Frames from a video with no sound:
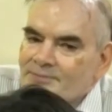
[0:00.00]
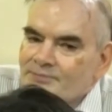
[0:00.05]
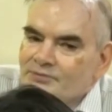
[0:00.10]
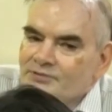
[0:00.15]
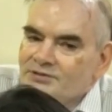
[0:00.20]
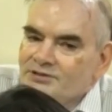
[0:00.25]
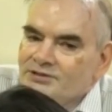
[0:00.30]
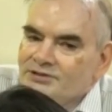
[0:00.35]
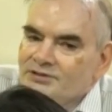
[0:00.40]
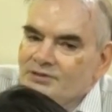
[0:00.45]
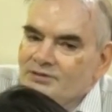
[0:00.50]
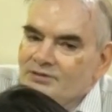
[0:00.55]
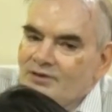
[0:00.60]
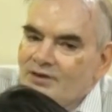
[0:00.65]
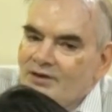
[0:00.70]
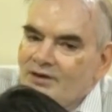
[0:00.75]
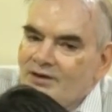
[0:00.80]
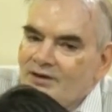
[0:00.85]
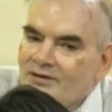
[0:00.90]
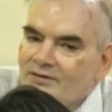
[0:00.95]
from the
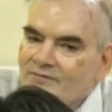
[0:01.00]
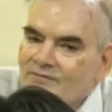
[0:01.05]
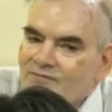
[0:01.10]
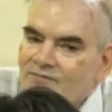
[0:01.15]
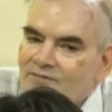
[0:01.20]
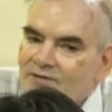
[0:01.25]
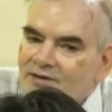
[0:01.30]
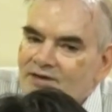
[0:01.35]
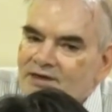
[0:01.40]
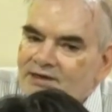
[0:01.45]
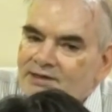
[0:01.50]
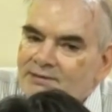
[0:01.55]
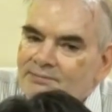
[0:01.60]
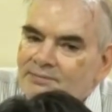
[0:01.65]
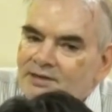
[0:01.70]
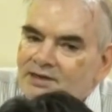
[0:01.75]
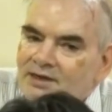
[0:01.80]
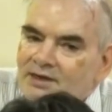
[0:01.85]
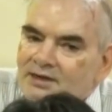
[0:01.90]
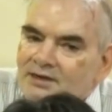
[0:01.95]
preposition of
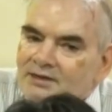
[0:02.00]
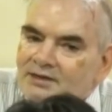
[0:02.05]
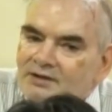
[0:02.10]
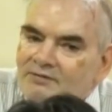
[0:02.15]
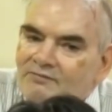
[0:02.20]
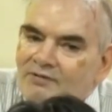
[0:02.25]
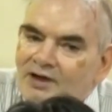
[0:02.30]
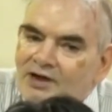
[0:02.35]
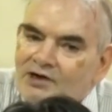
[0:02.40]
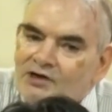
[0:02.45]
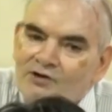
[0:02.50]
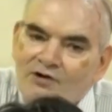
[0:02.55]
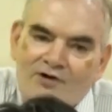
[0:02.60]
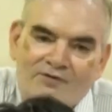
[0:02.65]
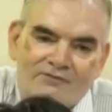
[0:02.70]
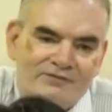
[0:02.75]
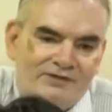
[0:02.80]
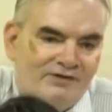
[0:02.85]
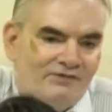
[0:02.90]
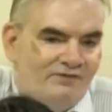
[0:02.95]
determining the
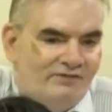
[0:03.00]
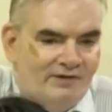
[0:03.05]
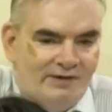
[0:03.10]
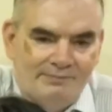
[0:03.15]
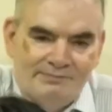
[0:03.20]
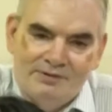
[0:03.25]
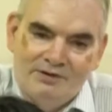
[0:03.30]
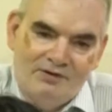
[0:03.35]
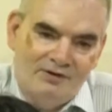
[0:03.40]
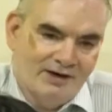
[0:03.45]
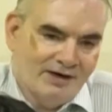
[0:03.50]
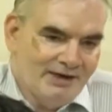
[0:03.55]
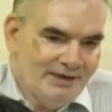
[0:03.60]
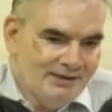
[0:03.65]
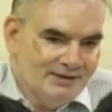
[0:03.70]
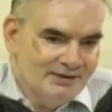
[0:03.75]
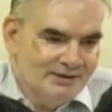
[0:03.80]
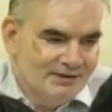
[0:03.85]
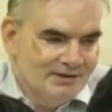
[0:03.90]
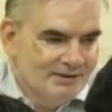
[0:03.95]
value of the firm.
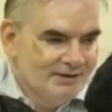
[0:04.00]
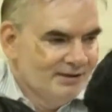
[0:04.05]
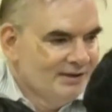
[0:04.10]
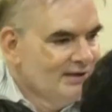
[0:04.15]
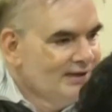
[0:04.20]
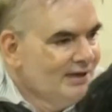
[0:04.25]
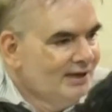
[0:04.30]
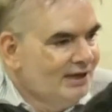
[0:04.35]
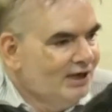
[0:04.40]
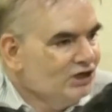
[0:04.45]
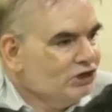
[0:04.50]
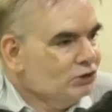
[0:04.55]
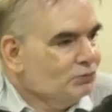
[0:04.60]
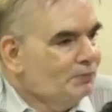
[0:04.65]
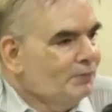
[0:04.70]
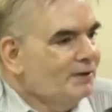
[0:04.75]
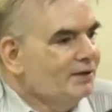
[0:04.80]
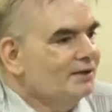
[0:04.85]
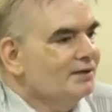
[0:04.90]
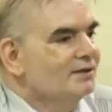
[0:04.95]
Alright?
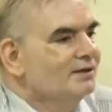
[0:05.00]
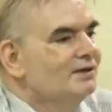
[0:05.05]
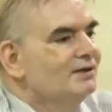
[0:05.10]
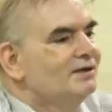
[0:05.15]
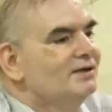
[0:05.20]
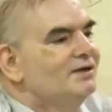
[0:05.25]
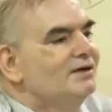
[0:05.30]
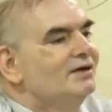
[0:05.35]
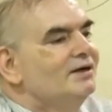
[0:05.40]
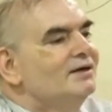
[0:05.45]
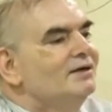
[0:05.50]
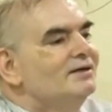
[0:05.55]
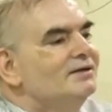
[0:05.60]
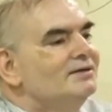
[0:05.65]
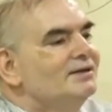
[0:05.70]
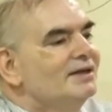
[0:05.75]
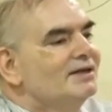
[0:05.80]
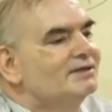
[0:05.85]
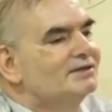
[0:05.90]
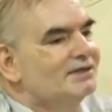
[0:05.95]
As per
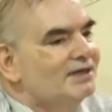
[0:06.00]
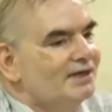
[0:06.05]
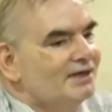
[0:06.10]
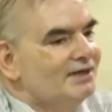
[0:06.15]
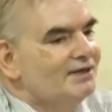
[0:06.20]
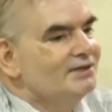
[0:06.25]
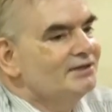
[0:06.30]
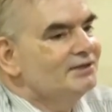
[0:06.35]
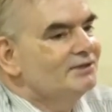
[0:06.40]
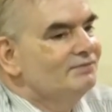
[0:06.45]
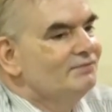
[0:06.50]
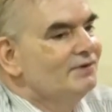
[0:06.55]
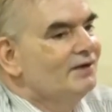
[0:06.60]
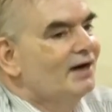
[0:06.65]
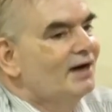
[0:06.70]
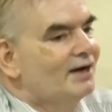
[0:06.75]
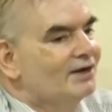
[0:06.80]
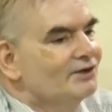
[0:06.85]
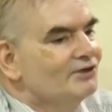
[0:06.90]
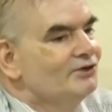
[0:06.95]
these
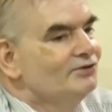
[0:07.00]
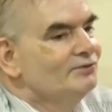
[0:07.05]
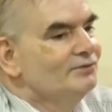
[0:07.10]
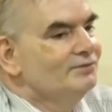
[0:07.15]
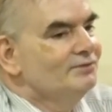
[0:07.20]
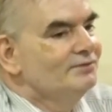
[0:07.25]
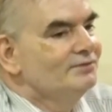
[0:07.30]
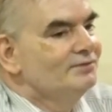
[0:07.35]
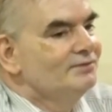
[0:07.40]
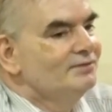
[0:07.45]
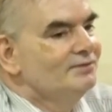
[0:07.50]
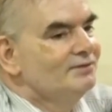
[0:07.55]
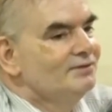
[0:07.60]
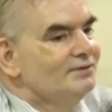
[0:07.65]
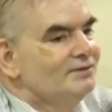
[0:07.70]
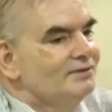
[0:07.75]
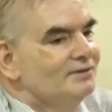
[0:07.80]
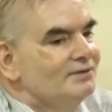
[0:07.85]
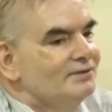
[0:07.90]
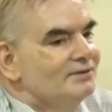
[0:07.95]
theories, we argue
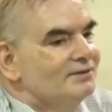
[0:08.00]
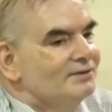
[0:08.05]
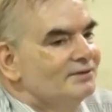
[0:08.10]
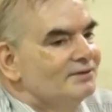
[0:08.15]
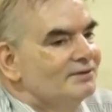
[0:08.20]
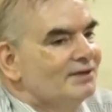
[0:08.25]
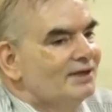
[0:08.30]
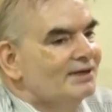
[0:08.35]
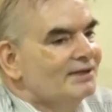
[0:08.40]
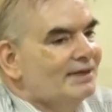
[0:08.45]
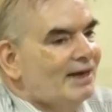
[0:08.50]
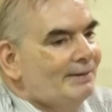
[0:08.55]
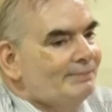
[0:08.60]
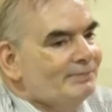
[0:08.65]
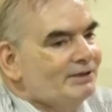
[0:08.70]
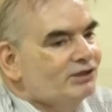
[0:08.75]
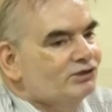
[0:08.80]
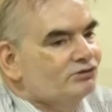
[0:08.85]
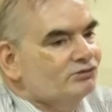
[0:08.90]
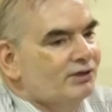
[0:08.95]

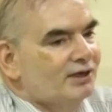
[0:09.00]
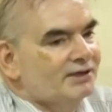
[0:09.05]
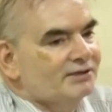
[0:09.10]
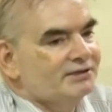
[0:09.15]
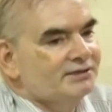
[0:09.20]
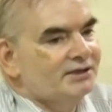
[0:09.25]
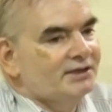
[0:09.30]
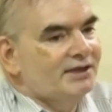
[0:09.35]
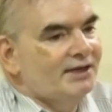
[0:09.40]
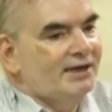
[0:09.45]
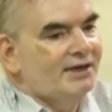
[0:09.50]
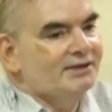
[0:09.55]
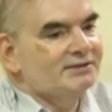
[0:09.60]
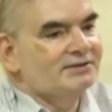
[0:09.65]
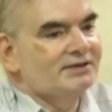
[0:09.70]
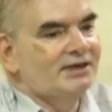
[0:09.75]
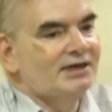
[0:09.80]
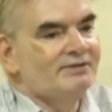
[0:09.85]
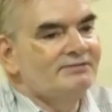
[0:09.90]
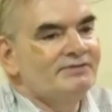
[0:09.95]
that capital
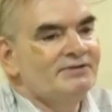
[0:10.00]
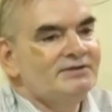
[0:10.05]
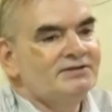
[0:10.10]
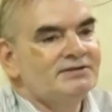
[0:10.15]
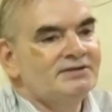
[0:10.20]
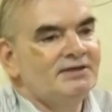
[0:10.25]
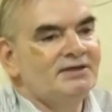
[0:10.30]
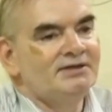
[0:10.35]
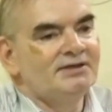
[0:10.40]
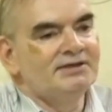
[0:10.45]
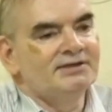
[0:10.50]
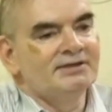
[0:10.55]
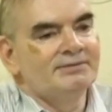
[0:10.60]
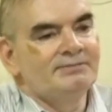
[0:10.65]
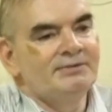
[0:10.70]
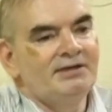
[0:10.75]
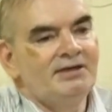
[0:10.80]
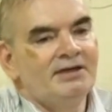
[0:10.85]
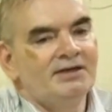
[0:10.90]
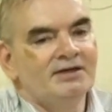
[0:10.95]
structure has
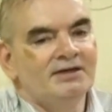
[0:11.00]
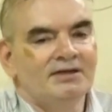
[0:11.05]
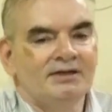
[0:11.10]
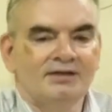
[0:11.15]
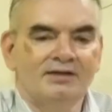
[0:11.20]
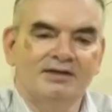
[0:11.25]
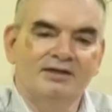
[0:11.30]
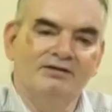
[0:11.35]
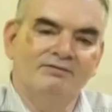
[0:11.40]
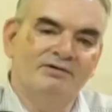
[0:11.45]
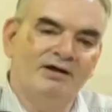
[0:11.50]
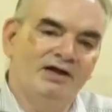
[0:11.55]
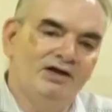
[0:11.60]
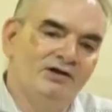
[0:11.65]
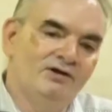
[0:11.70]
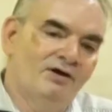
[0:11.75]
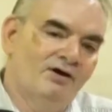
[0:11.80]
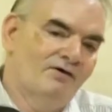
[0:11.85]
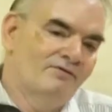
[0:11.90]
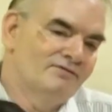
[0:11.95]
relevance in determining
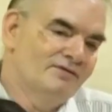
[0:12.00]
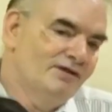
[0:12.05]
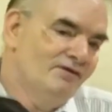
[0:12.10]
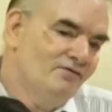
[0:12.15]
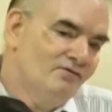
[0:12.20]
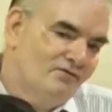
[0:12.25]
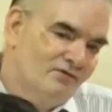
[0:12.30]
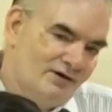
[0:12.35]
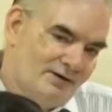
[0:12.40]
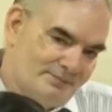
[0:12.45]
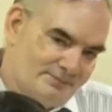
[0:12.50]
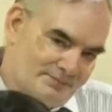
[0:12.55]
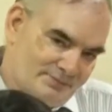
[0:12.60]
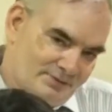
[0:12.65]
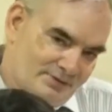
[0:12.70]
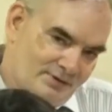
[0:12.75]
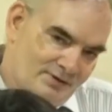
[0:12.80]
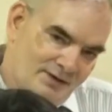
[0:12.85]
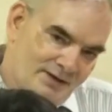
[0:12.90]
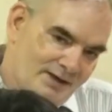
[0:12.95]
the value of the
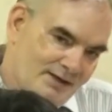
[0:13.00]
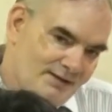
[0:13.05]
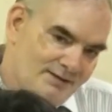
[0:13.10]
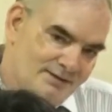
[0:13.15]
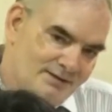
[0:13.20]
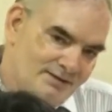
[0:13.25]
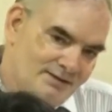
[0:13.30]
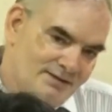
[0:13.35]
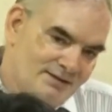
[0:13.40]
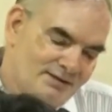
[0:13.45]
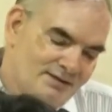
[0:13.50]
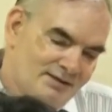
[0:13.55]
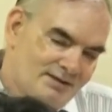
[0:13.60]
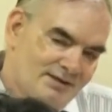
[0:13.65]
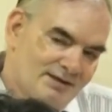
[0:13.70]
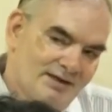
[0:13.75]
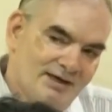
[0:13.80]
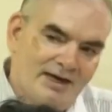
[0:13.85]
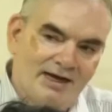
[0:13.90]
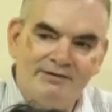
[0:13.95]
firm. Alright?
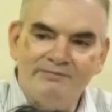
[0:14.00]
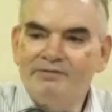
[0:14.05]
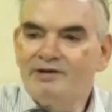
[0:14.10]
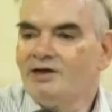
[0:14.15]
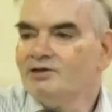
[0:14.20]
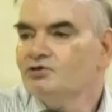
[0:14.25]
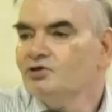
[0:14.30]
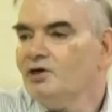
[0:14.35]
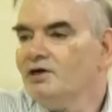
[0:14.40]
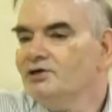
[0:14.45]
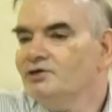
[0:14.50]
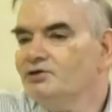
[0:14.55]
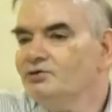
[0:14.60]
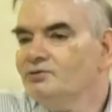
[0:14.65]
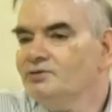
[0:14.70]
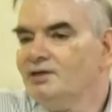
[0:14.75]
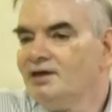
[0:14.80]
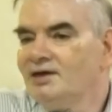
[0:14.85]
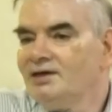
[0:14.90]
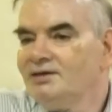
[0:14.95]
And we
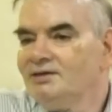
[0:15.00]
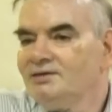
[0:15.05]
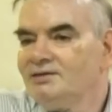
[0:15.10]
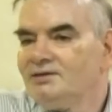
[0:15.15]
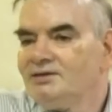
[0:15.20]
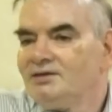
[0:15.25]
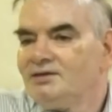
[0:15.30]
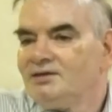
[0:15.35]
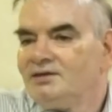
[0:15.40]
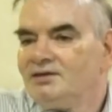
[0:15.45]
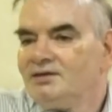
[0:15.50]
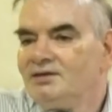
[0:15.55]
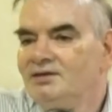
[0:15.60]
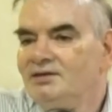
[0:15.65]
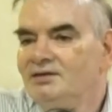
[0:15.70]
also argue that